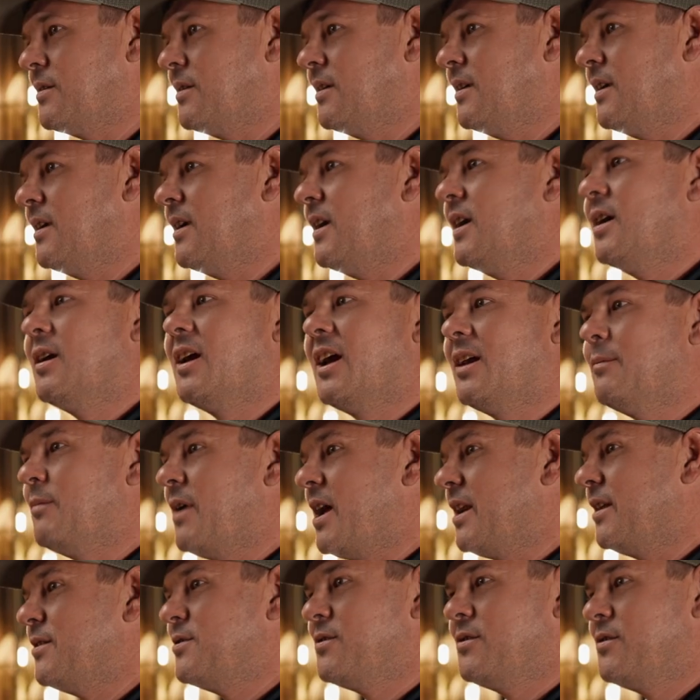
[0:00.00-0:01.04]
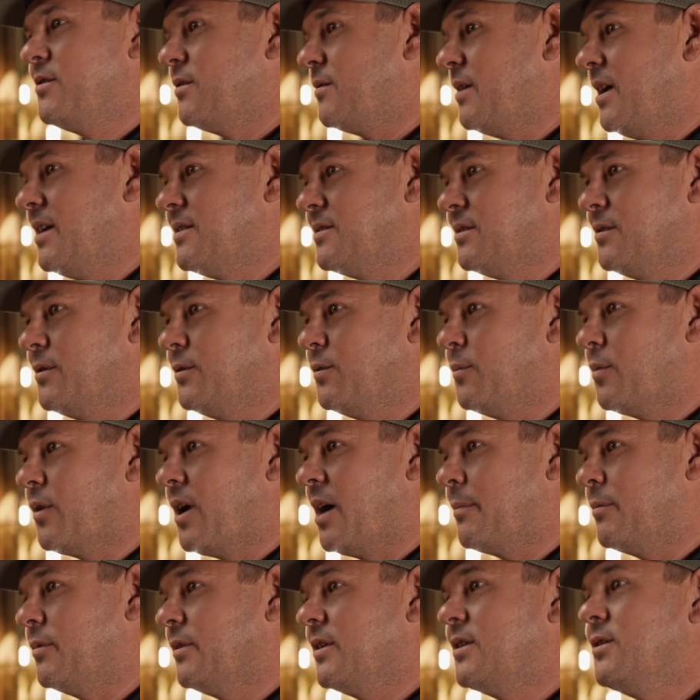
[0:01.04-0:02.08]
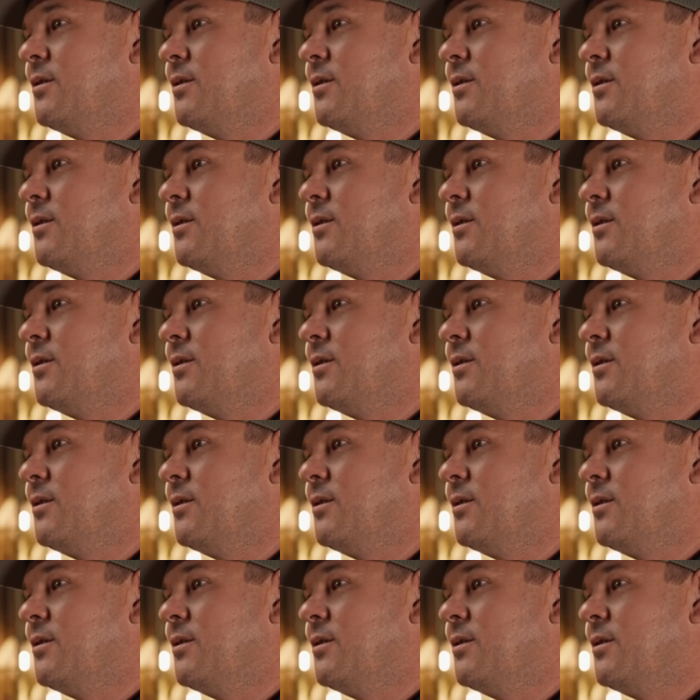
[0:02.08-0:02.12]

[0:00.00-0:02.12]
yep. and managing your residue properly.